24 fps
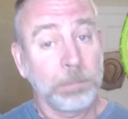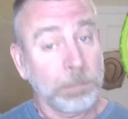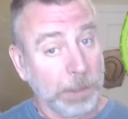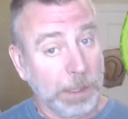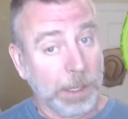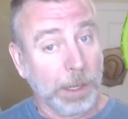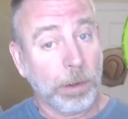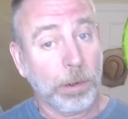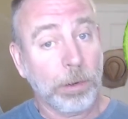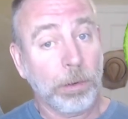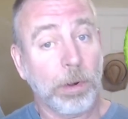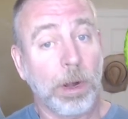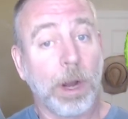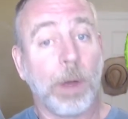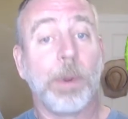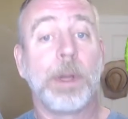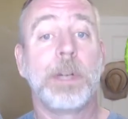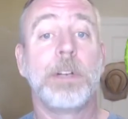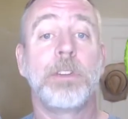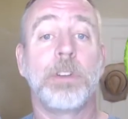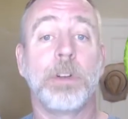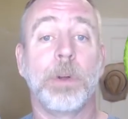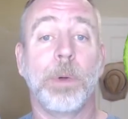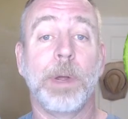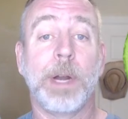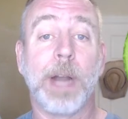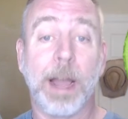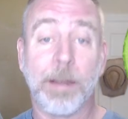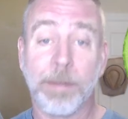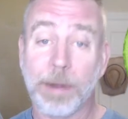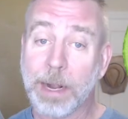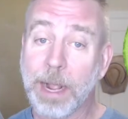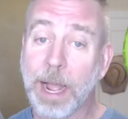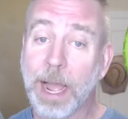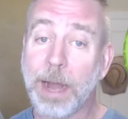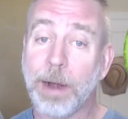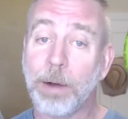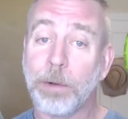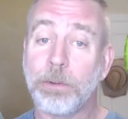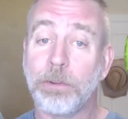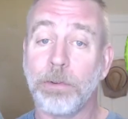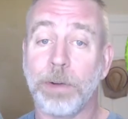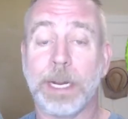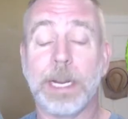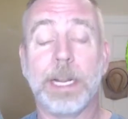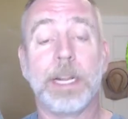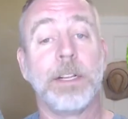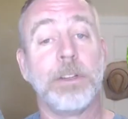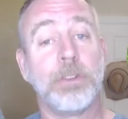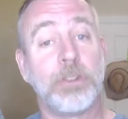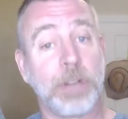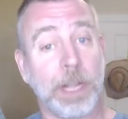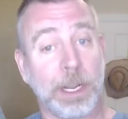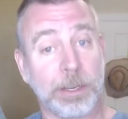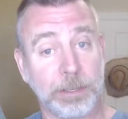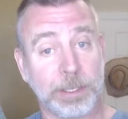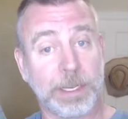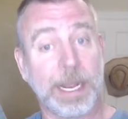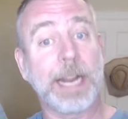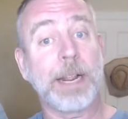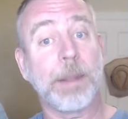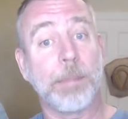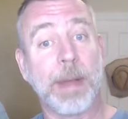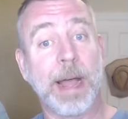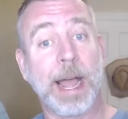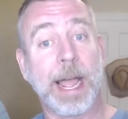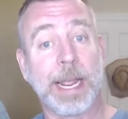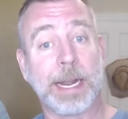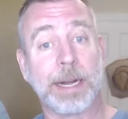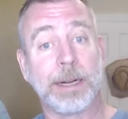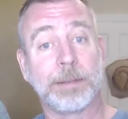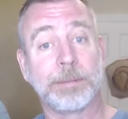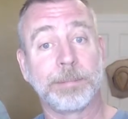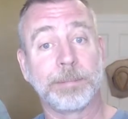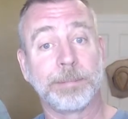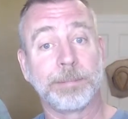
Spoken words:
it'll grow into an avocado tree, just like mine.